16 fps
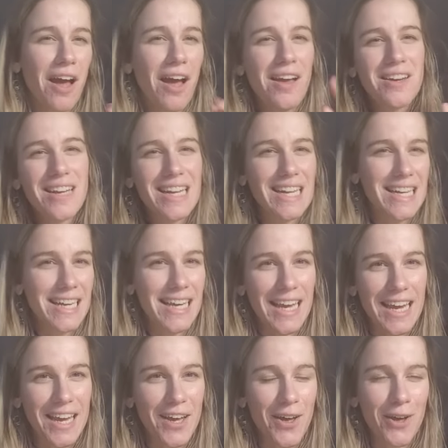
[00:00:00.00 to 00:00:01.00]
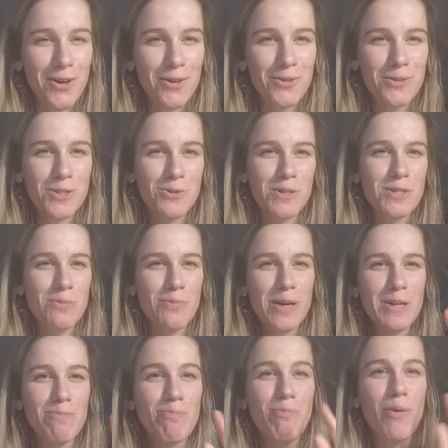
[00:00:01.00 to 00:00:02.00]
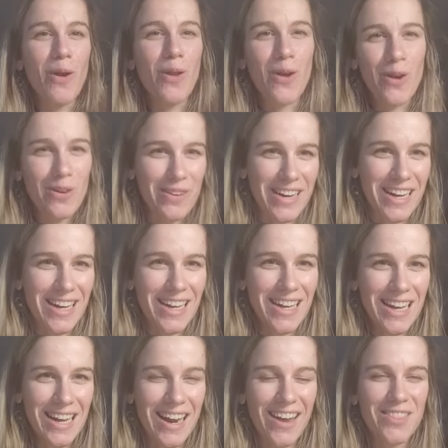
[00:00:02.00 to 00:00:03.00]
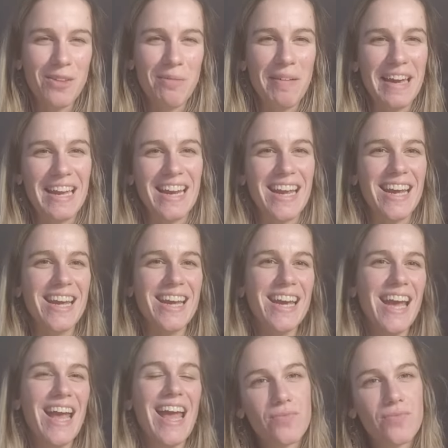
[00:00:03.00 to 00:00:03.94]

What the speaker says: unclear, which was a bit blurry at the beginning,